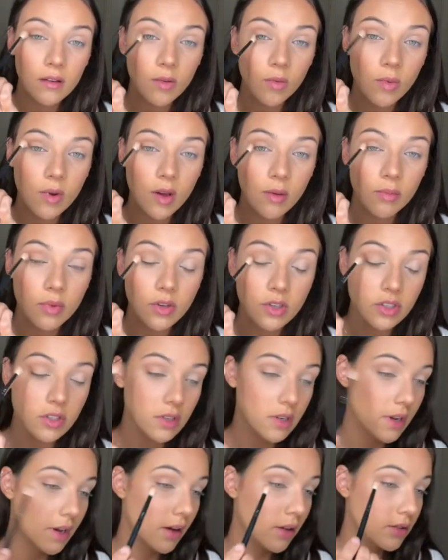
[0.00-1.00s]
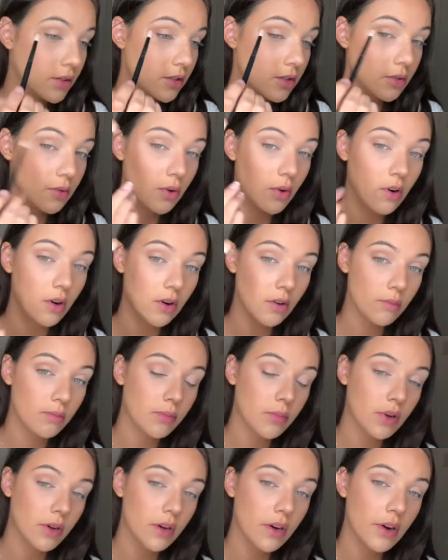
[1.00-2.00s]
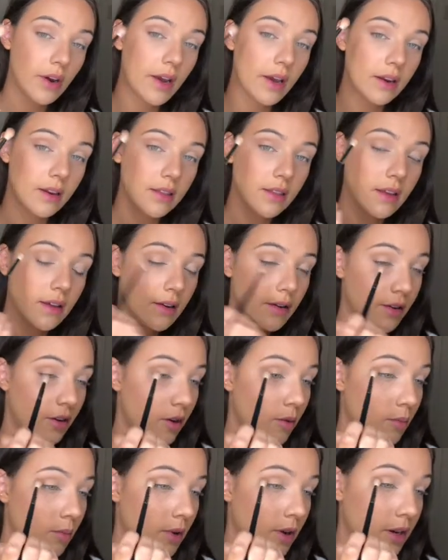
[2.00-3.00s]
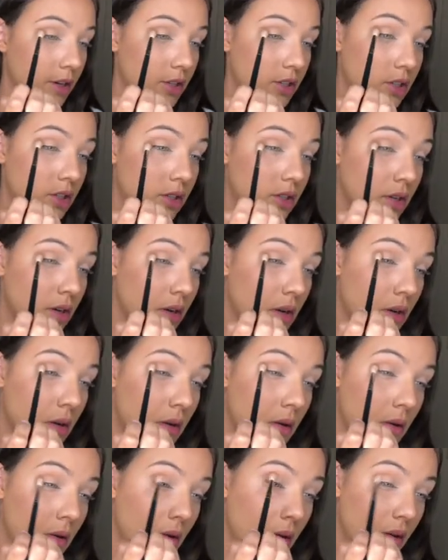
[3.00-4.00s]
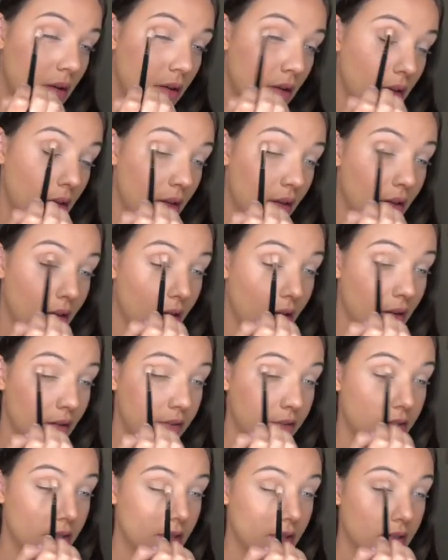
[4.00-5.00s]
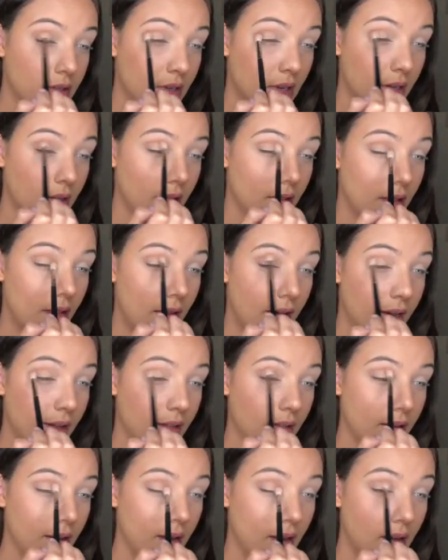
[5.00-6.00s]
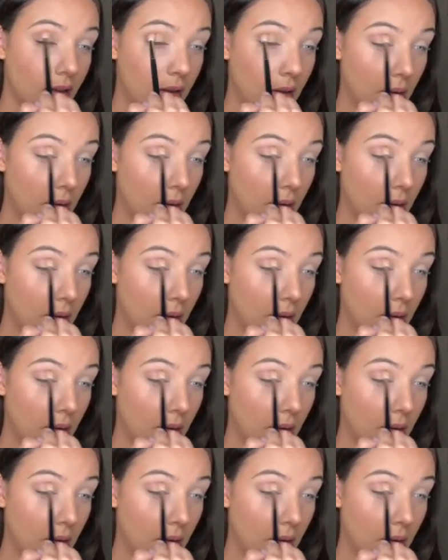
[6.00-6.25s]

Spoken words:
I'm not pushing down too hard. Put your hand at the end of your brush and just like lightly.